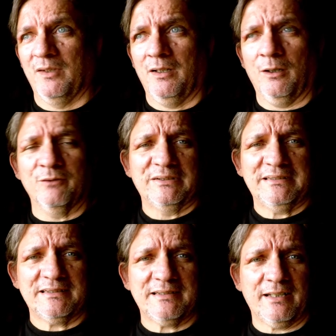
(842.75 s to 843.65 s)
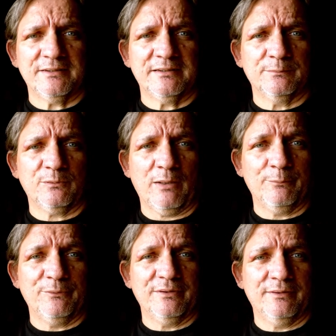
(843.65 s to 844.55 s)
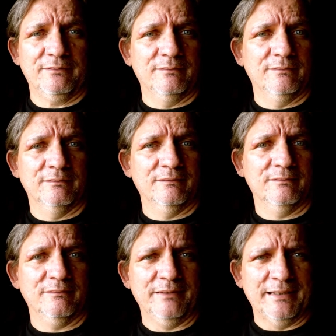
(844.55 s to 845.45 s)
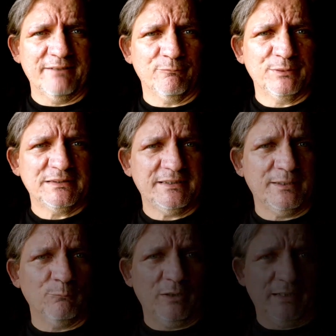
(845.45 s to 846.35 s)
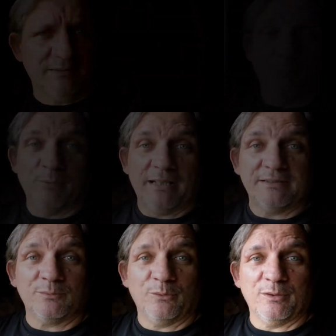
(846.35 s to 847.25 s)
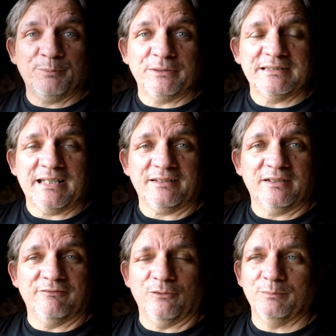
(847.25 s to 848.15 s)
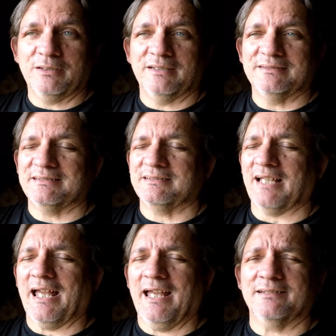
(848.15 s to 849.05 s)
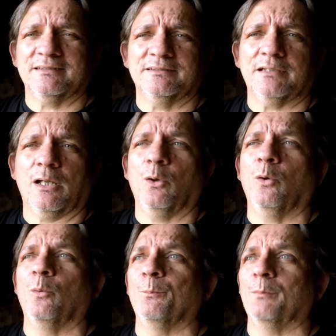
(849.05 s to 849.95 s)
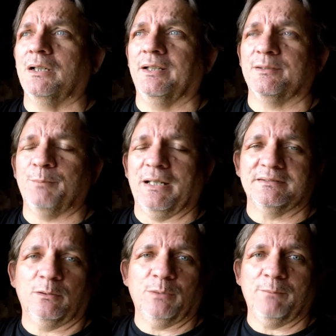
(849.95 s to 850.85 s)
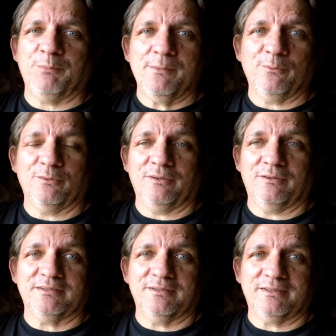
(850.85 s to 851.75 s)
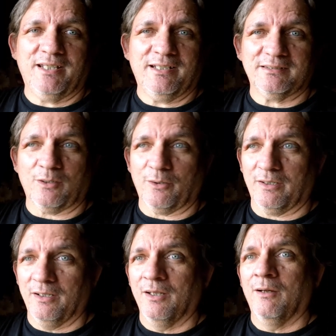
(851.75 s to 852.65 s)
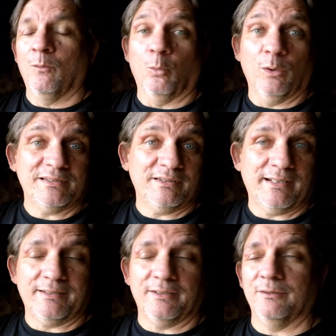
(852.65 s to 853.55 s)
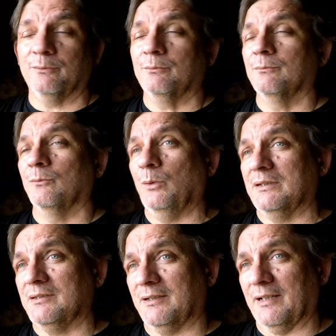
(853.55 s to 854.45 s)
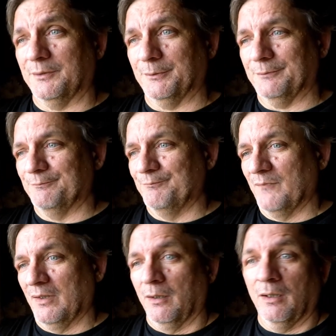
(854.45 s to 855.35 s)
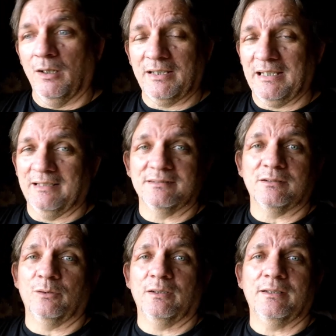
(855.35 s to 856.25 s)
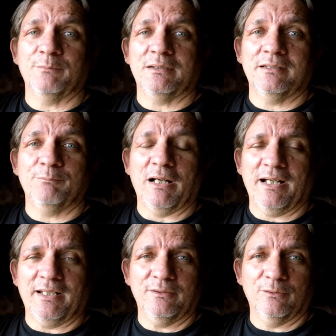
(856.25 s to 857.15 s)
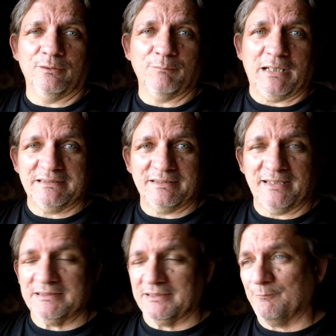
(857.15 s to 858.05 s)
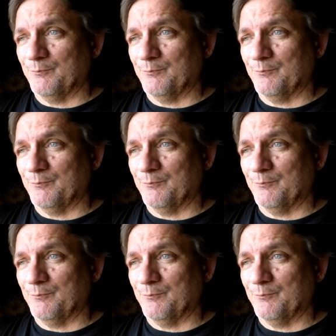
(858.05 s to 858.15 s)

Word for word: over 6,000 subscribers and 11% of them watch. But I just wanted to put this out there for you because it's asked so much by so many people, you know, that's just getting started. What should I do? When should I do it? Again, it's only limited by your imagination,